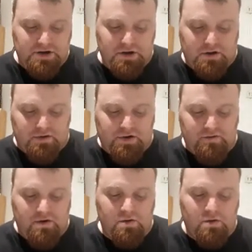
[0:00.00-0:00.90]
You can
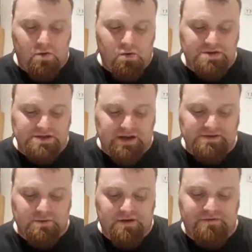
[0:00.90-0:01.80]
re-roll all saves
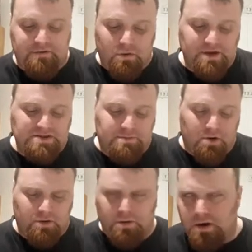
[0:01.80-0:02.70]
of 1 for this
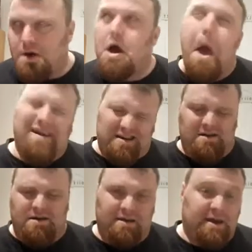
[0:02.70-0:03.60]
model.
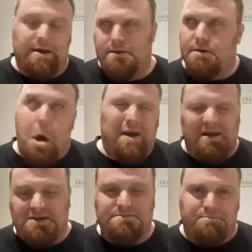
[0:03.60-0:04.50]
Again,
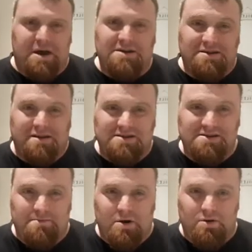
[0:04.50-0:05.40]
it's basically a
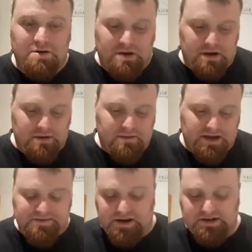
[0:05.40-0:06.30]
smoke.
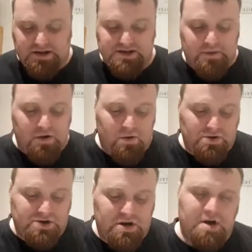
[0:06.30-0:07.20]
It's basically a smoke
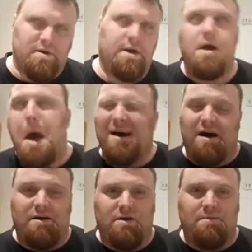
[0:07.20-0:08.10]
launcher. Only,
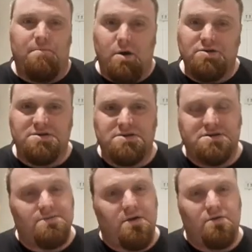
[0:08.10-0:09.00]
unlike most
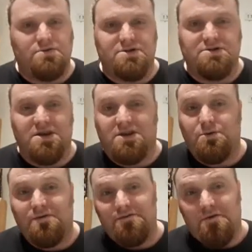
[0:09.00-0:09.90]
smoke launchers,
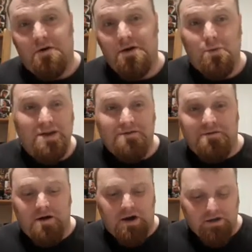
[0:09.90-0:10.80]
you can fire it when you
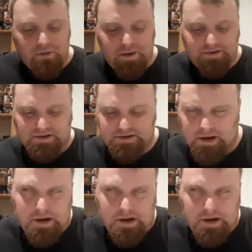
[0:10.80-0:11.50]
fire other weapons.